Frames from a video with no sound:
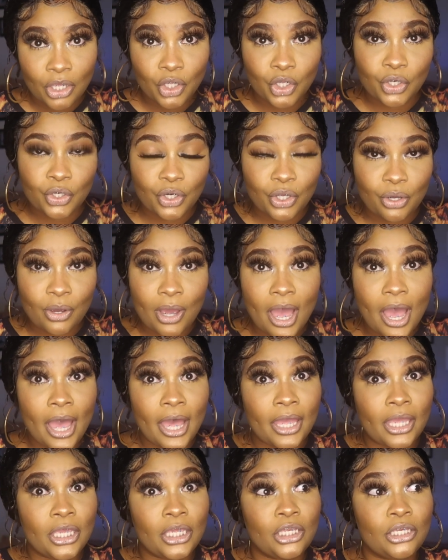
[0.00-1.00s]
You know,
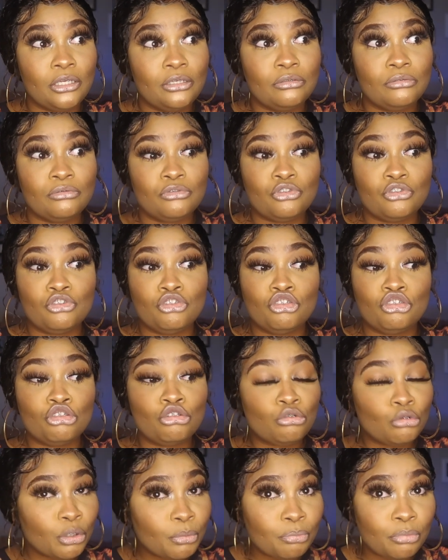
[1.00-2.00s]
I
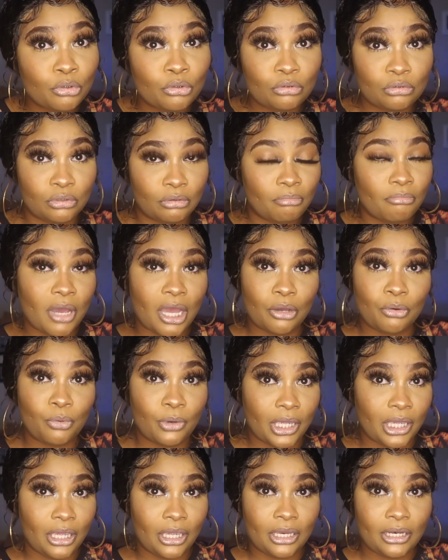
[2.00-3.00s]
tripled my
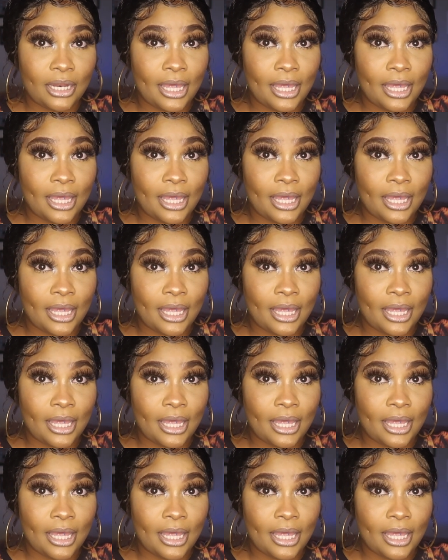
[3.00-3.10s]
weight.